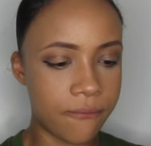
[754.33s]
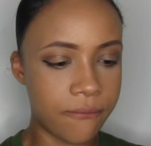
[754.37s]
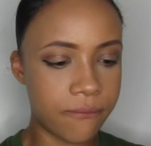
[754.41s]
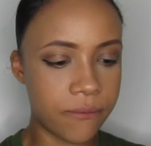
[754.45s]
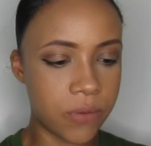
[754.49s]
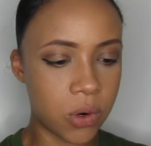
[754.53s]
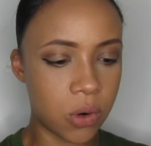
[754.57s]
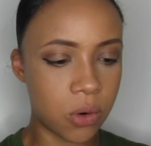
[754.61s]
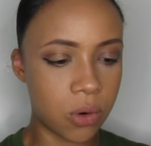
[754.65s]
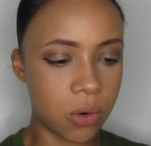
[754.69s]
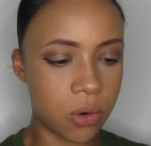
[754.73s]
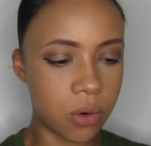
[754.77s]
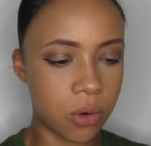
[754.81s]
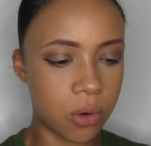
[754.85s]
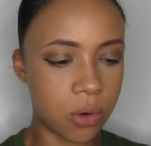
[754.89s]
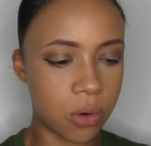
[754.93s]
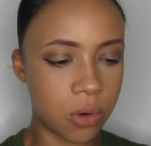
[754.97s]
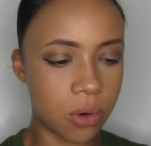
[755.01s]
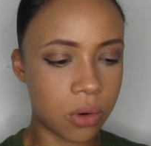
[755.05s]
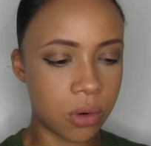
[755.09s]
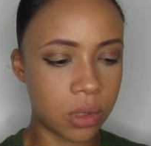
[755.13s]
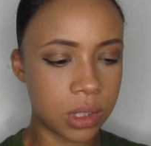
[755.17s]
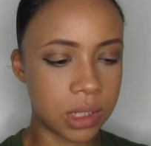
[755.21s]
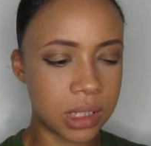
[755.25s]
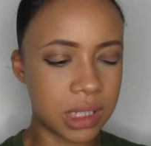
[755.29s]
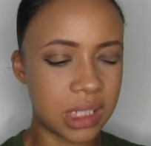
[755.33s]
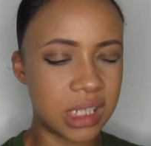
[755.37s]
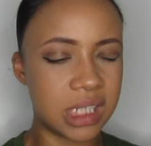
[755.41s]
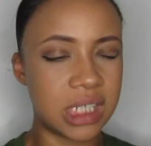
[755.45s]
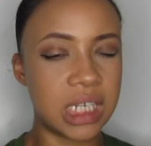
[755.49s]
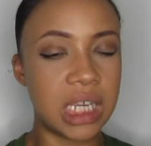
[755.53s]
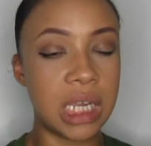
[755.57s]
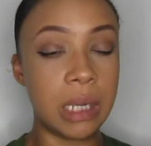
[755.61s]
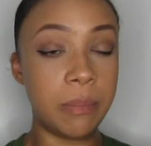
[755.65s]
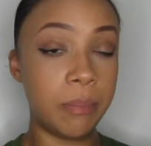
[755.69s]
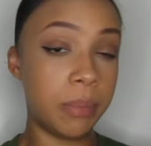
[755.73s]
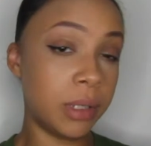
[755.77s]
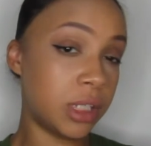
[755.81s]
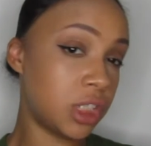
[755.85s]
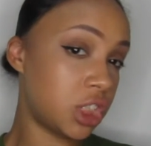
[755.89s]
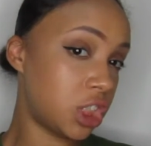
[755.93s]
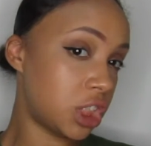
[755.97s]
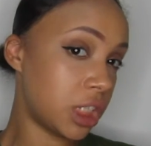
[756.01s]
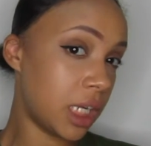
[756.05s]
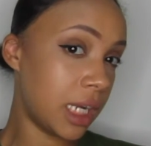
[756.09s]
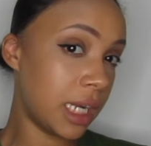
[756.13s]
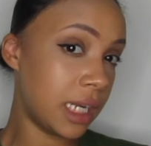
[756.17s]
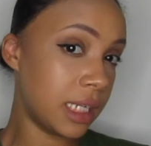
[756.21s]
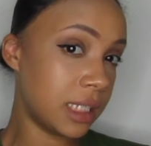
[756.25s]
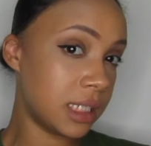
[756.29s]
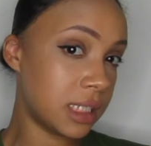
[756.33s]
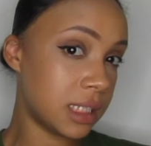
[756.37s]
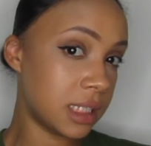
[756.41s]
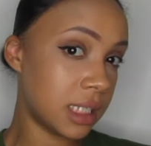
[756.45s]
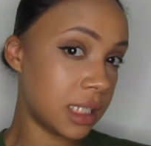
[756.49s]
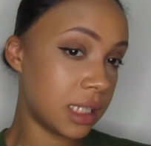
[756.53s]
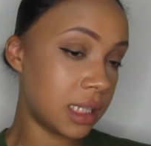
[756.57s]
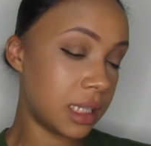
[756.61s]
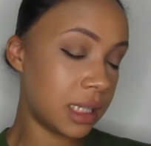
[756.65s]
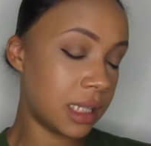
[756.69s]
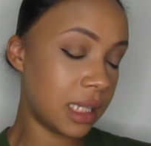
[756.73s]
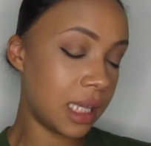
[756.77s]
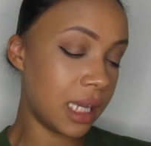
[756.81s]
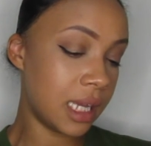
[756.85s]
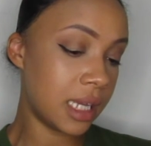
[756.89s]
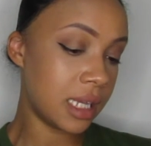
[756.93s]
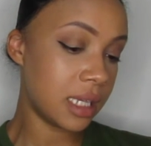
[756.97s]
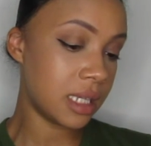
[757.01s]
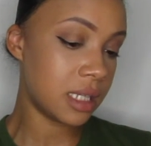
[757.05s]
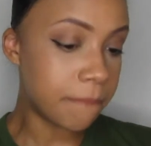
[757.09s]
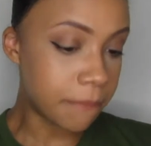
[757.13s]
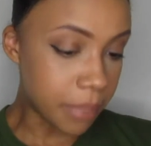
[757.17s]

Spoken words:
4 deeper shades to this,